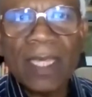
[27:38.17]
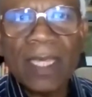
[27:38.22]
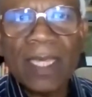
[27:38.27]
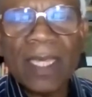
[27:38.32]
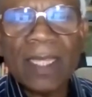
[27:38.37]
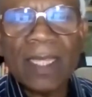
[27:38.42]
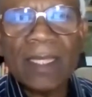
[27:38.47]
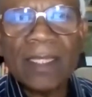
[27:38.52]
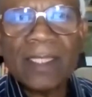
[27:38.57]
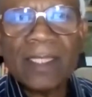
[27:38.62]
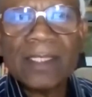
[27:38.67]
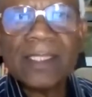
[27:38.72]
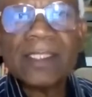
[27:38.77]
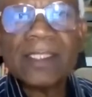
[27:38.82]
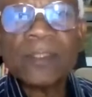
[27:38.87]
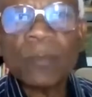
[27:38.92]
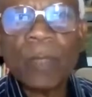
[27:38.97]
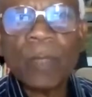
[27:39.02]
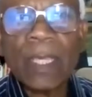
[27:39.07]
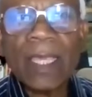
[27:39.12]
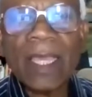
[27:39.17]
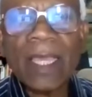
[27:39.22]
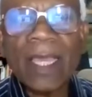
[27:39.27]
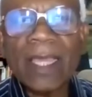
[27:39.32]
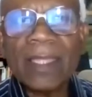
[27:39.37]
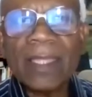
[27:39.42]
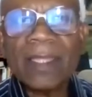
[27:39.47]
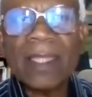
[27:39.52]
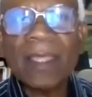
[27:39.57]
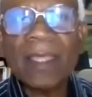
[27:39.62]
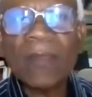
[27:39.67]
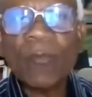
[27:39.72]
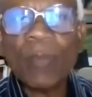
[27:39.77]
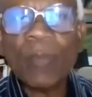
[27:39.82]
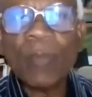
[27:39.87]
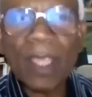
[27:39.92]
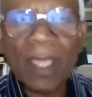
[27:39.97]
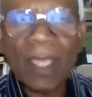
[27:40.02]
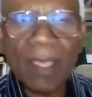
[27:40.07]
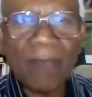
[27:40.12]
And this is where I think
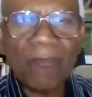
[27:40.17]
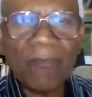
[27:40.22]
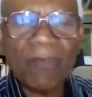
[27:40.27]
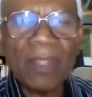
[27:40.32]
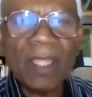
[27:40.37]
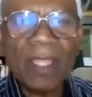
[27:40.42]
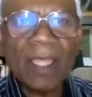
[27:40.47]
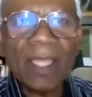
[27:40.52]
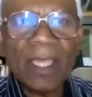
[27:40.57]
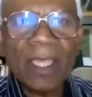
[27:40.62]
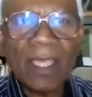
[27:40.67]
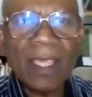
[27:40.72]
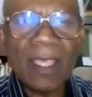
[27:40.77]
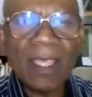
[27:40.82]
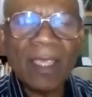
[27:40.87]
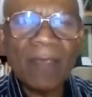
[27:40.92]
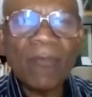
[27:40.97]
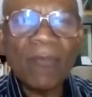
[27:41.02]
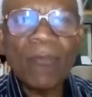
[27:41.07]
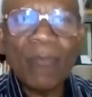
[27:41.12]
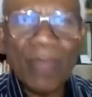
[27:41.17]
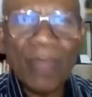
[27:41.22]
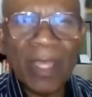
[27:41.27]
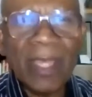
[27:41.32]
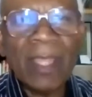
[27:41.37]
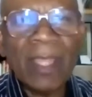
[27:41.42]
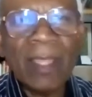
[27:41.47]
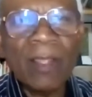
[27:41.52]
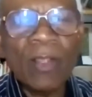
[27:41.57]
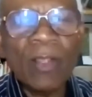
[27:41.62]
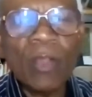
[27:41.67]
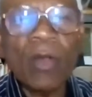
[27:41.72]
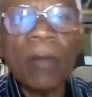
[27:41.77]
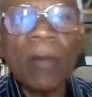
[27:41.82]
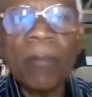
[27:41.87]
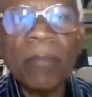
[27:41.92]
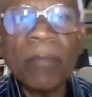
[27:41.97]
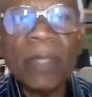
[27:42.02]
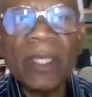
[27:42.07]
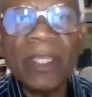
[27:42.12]
we have a winning
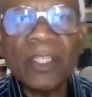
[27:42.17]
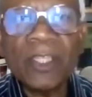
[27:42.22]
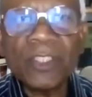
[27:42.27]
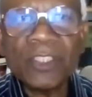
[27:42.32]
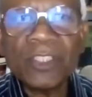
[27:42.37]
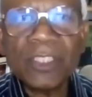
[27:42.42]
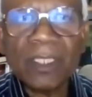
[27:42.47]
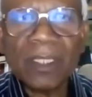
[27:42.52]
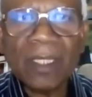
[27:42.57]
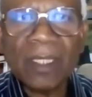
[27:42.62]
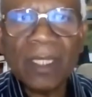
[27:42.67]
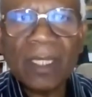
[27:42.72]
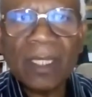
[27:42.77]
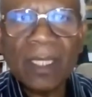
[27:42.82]
combination.